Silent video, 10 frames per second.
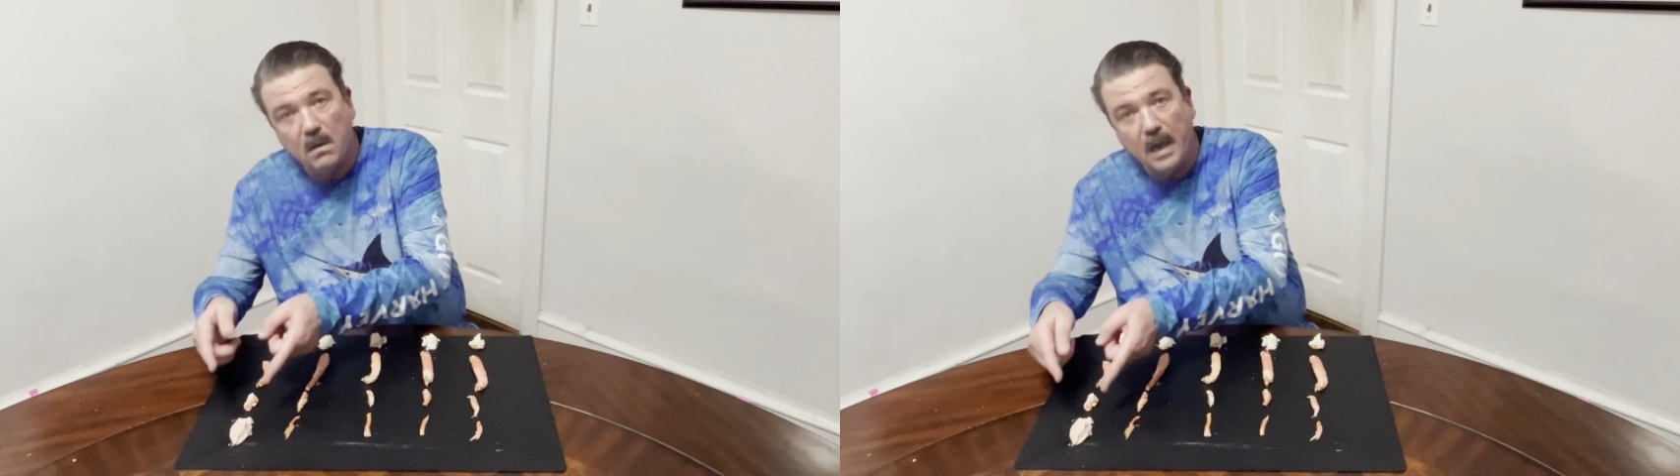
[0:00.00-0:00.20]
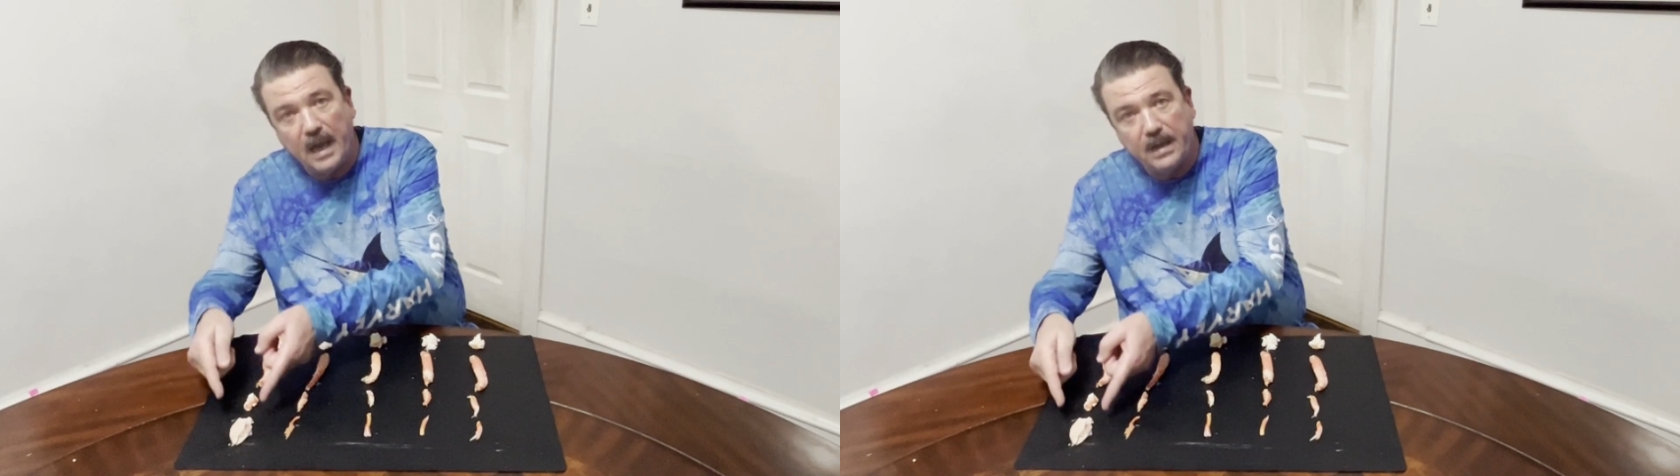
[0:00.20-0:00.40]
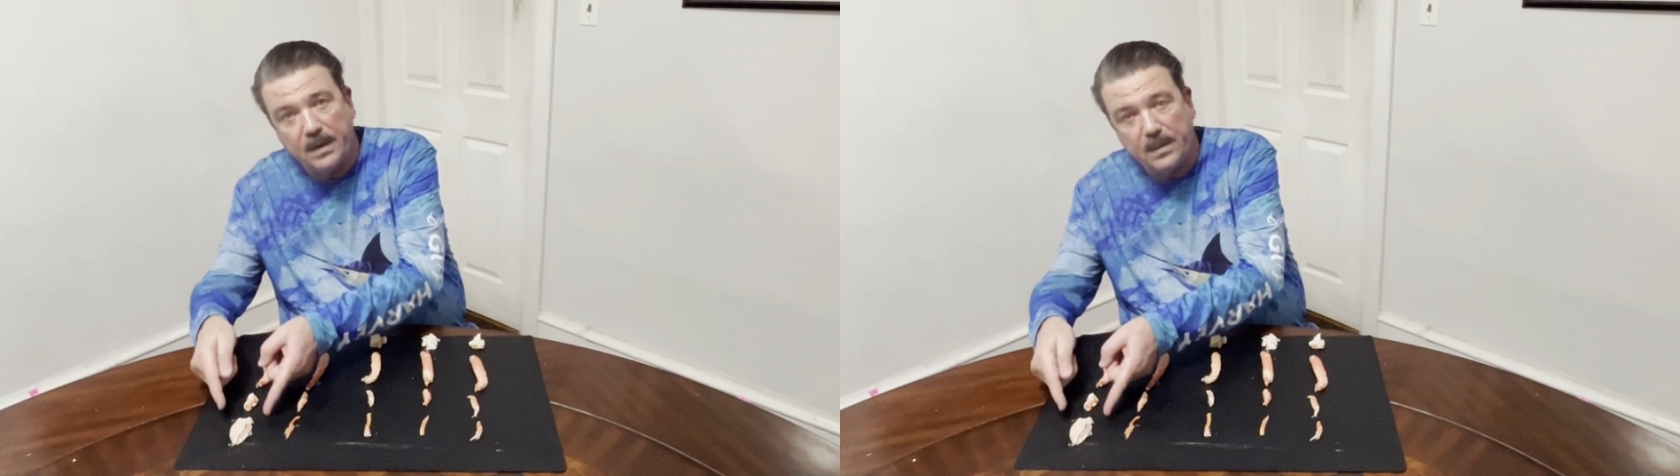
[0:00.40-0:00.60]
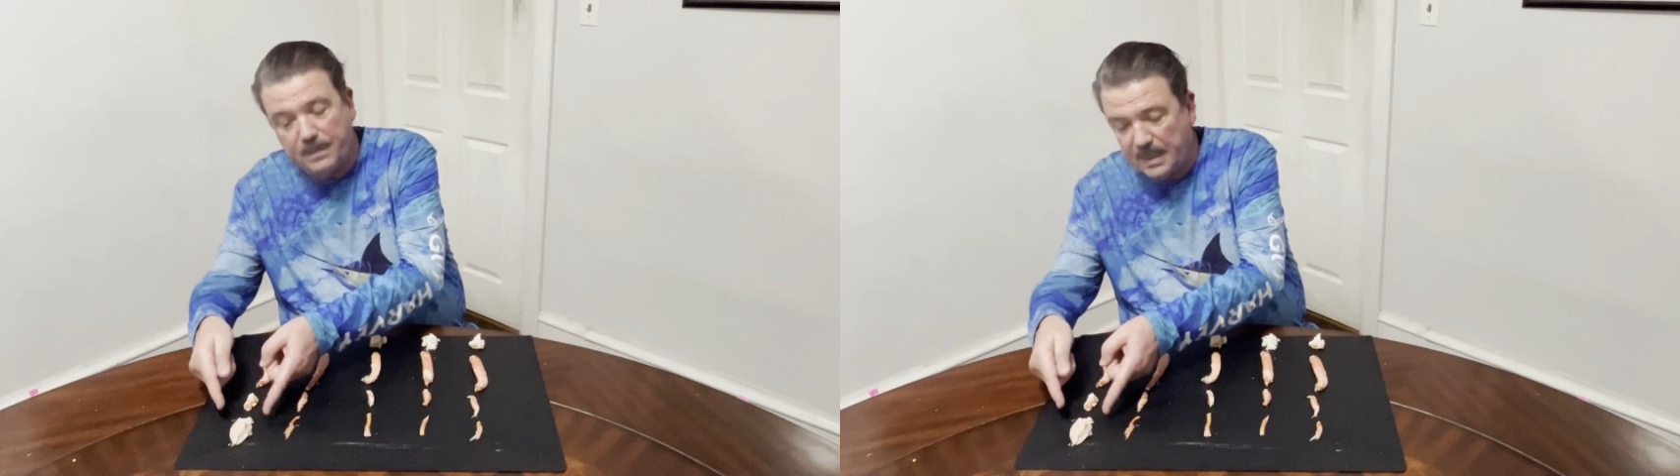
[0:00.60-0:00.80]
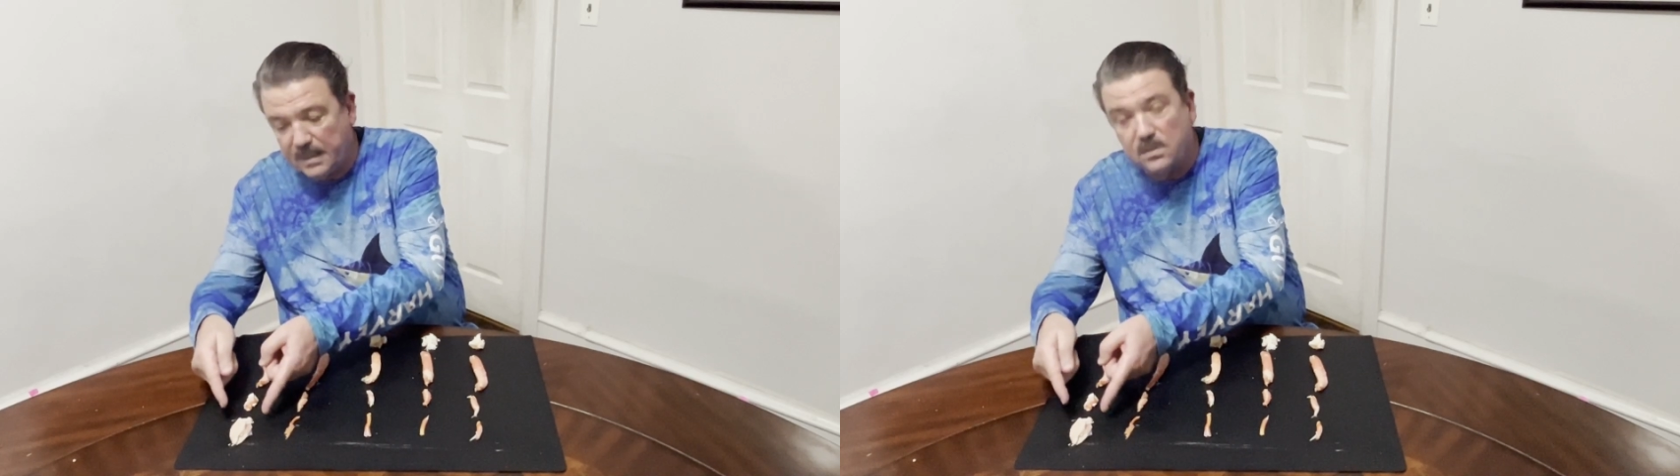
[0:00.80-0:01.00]
and the
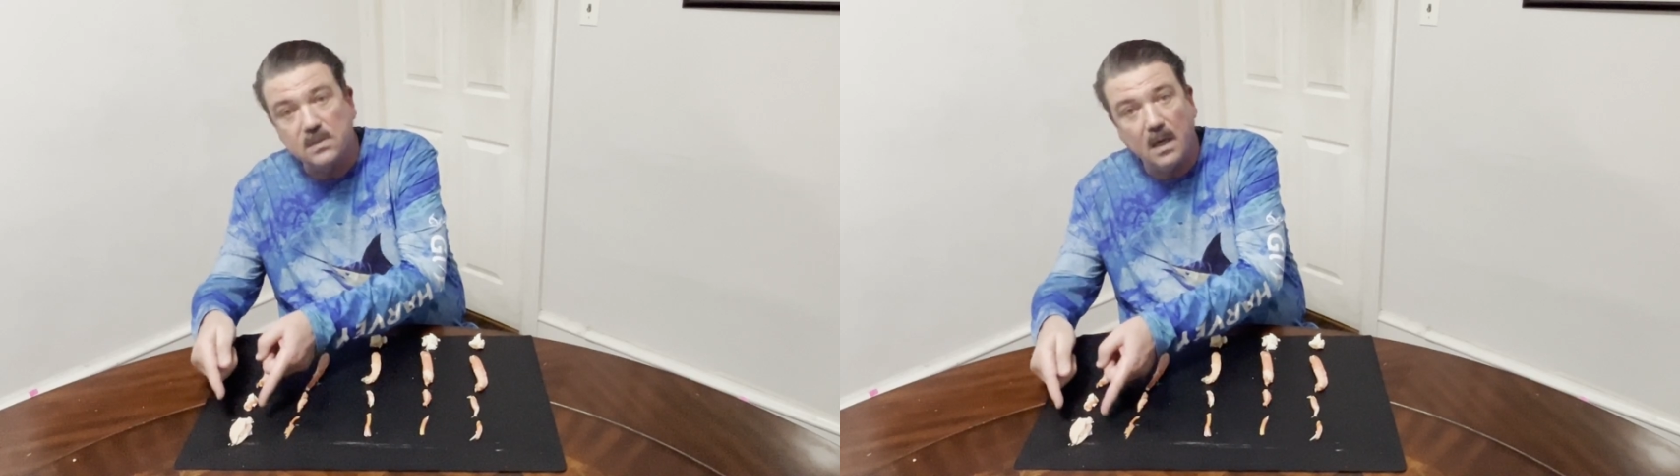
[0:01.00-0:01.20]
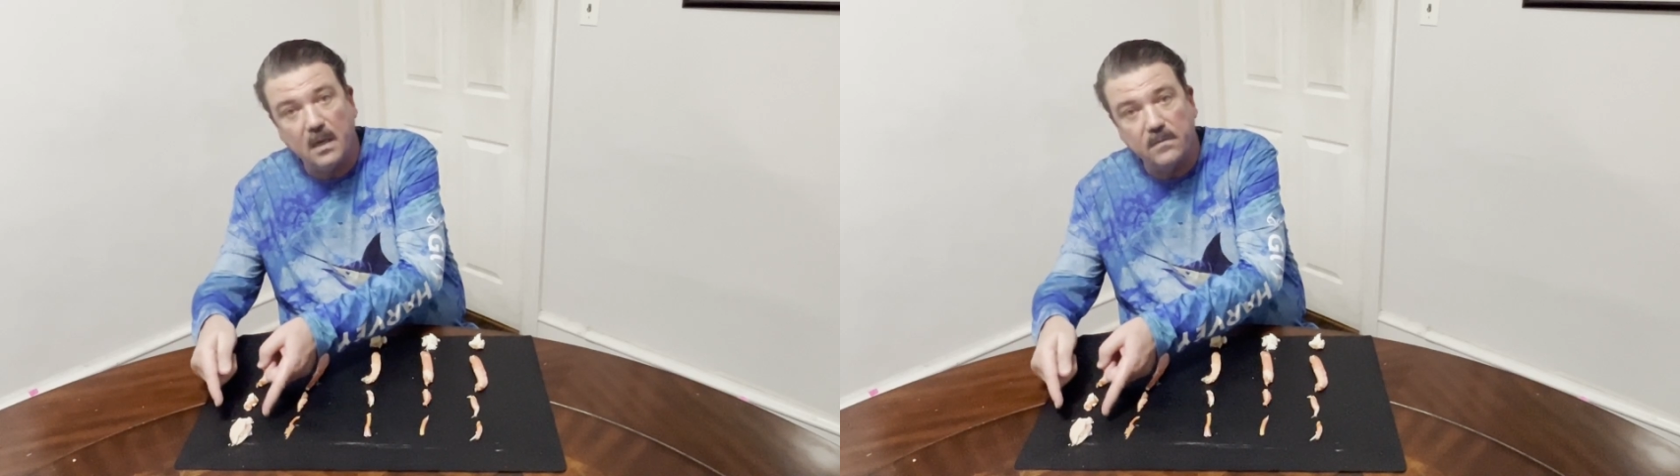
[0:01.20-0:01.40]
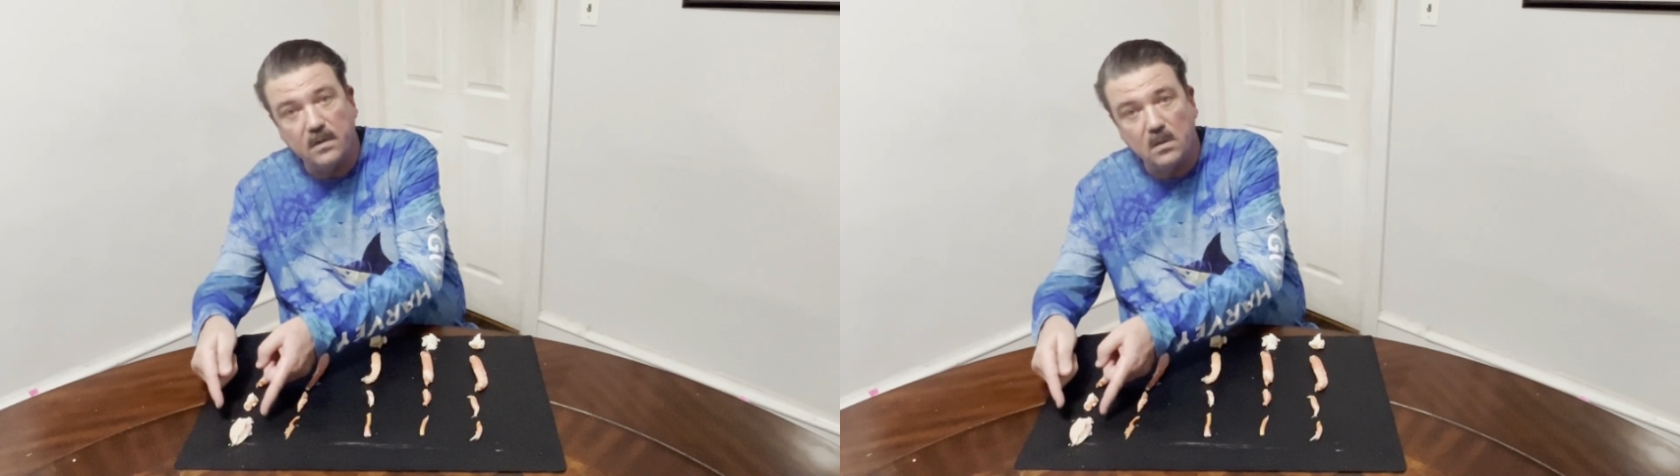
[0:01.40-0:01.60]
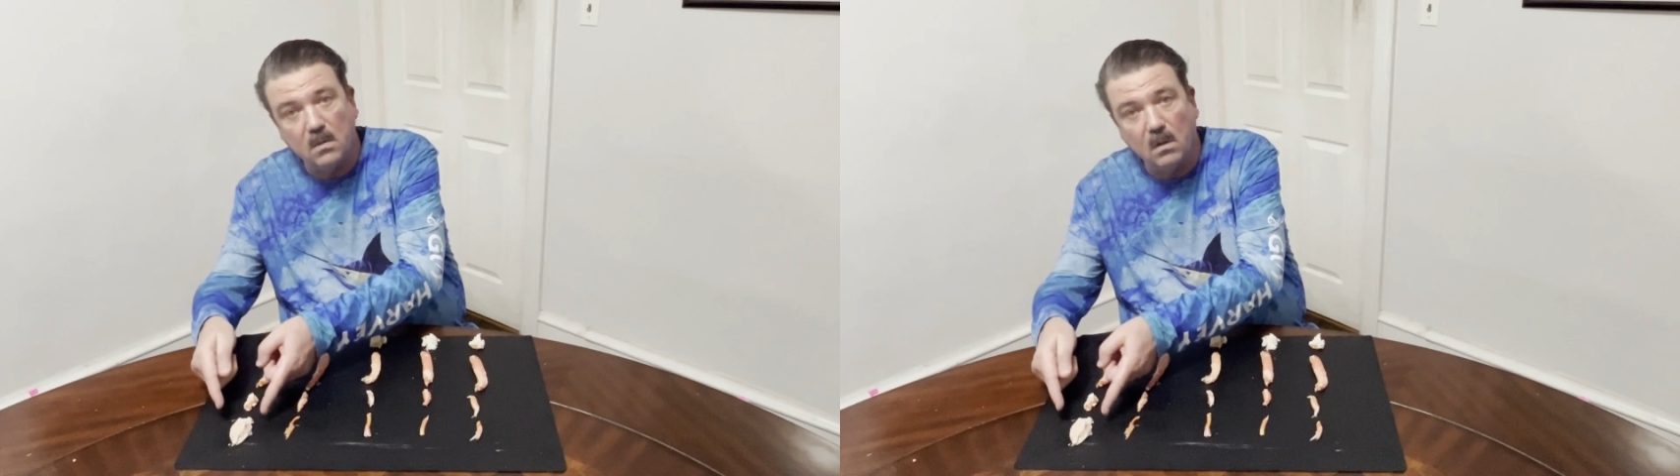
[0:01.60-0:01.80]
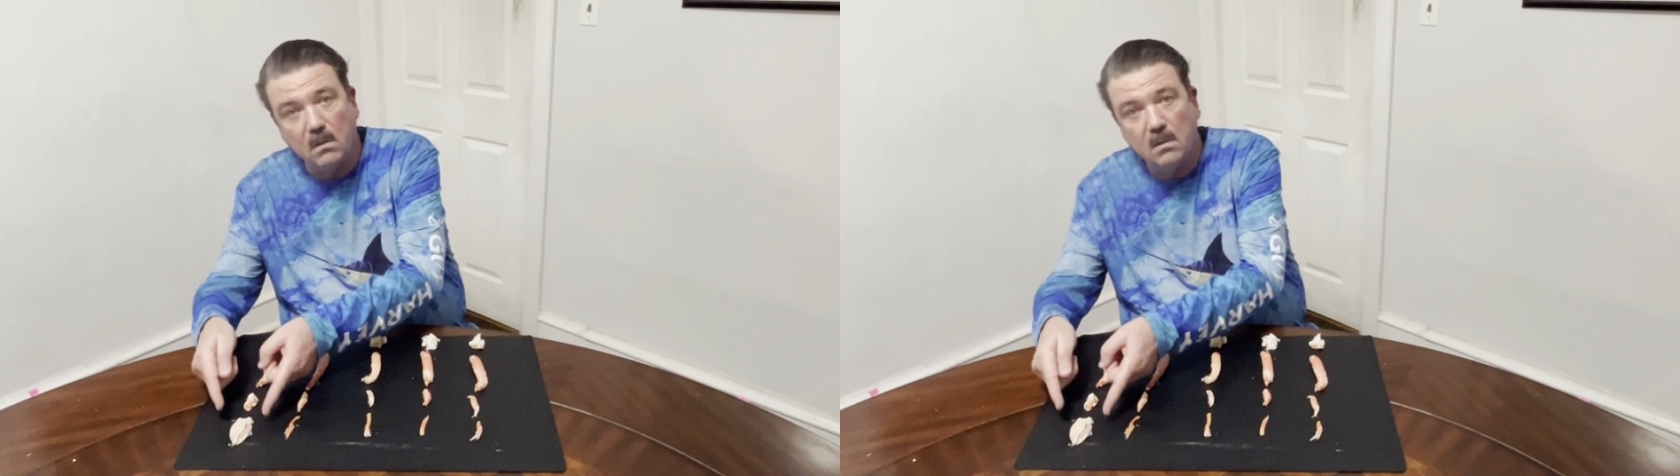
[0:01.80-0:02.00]
meat inside of the
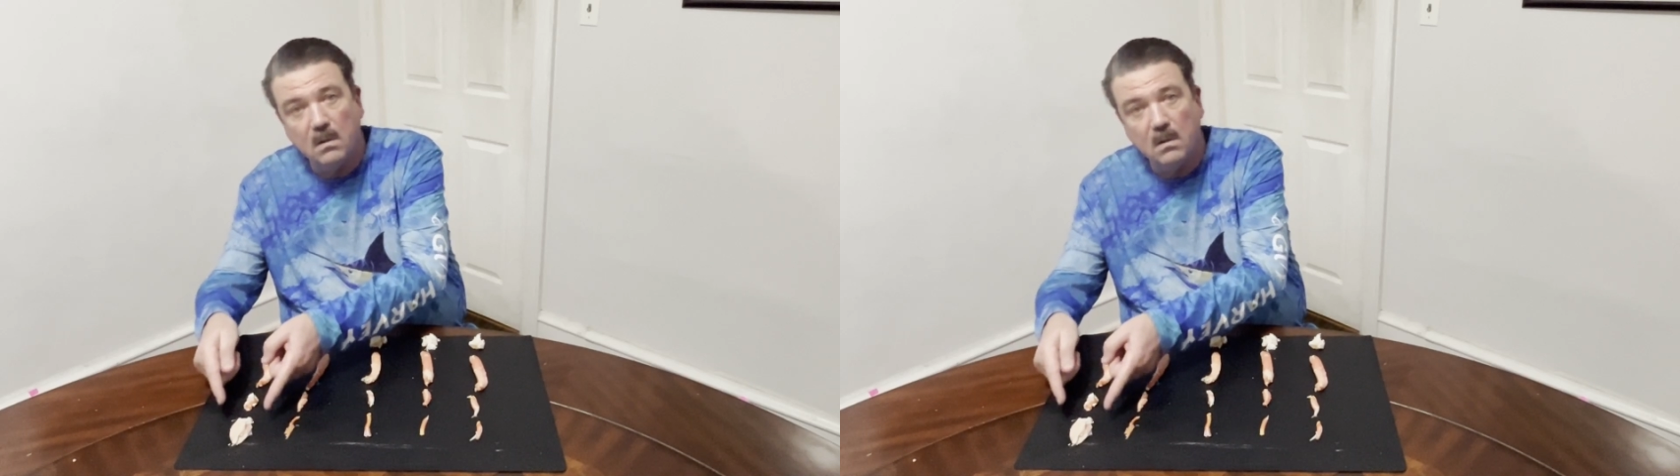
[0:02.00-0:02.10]
claw.